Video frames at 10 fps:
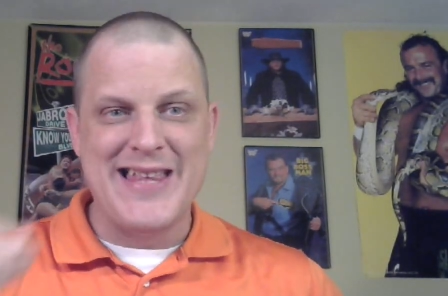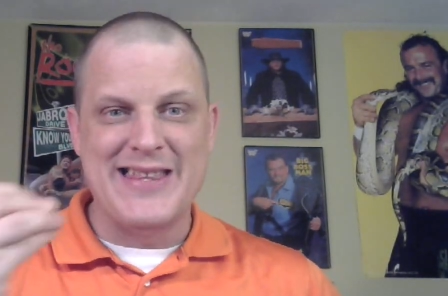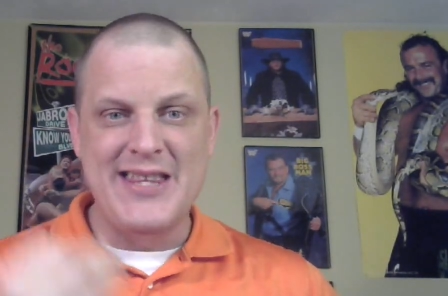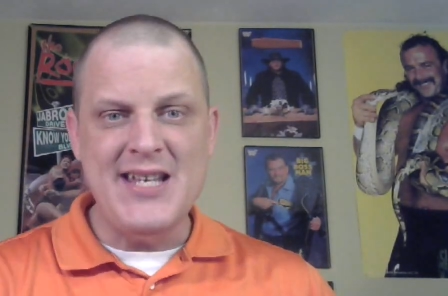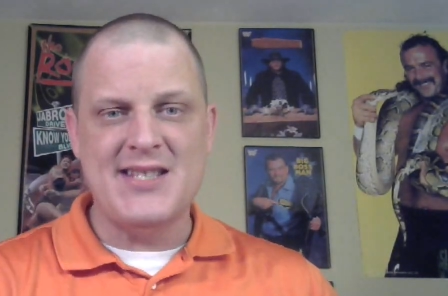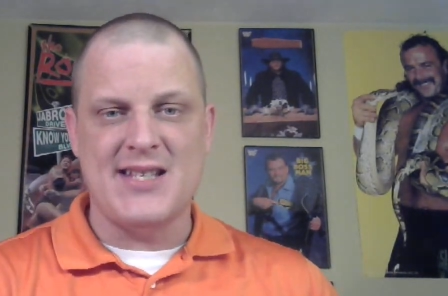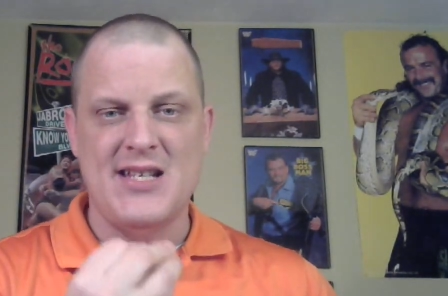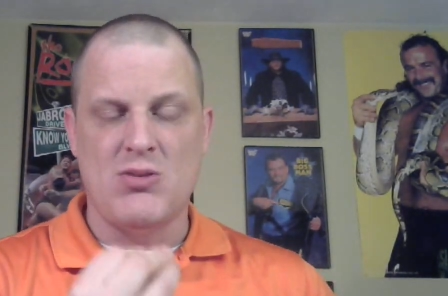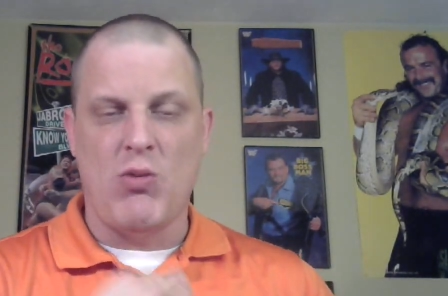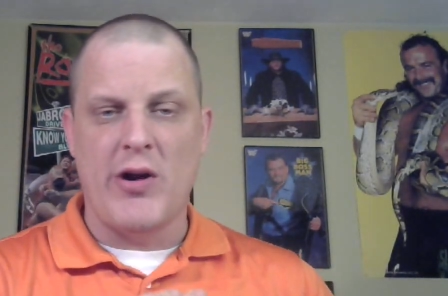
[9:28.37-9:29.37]
Speaker 1: This
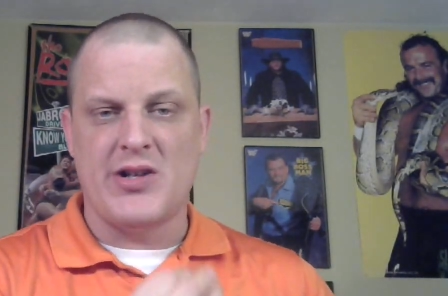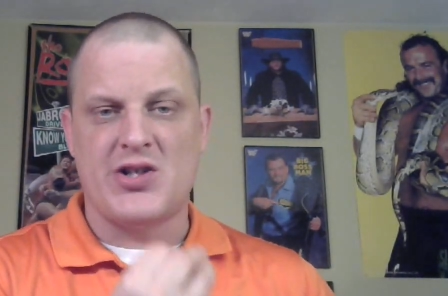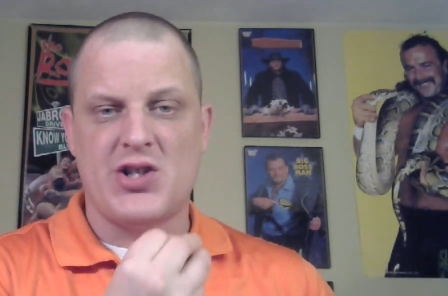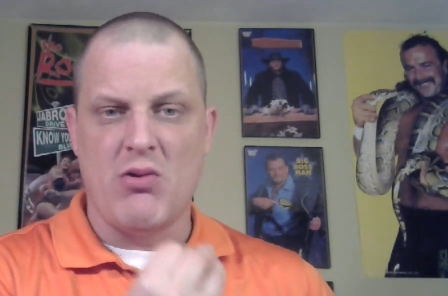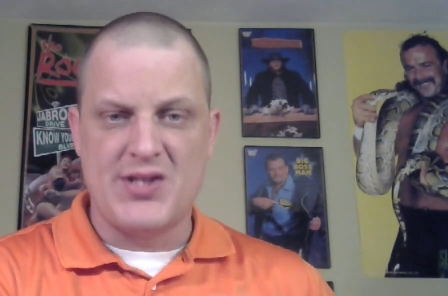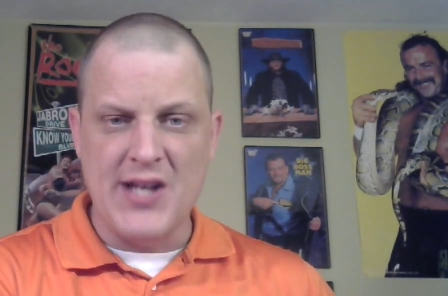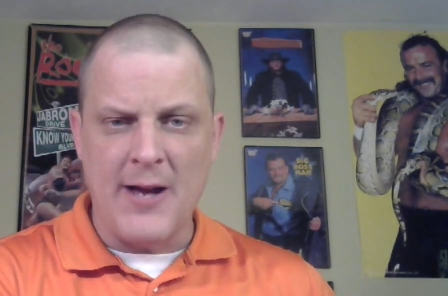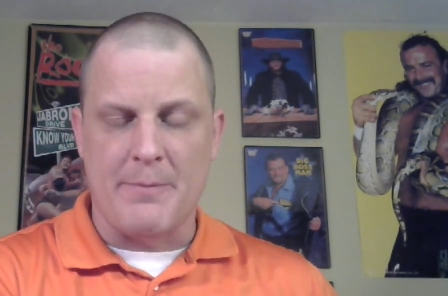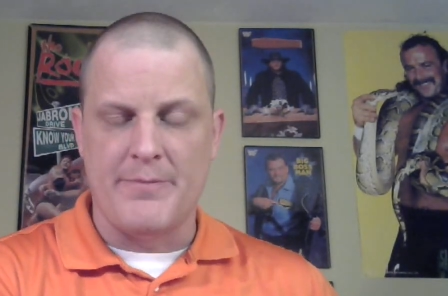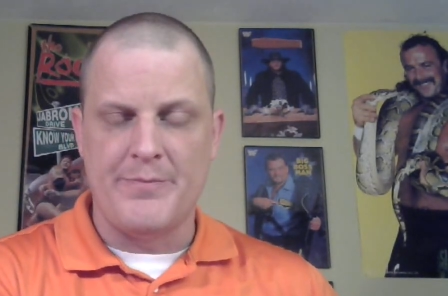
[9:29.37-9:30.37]
is where it shows
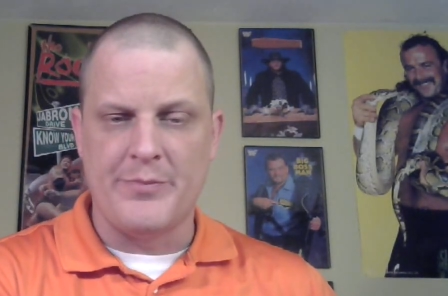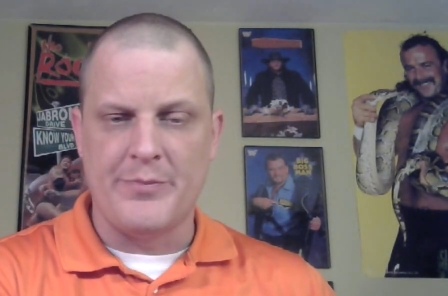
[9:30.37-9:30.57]
up.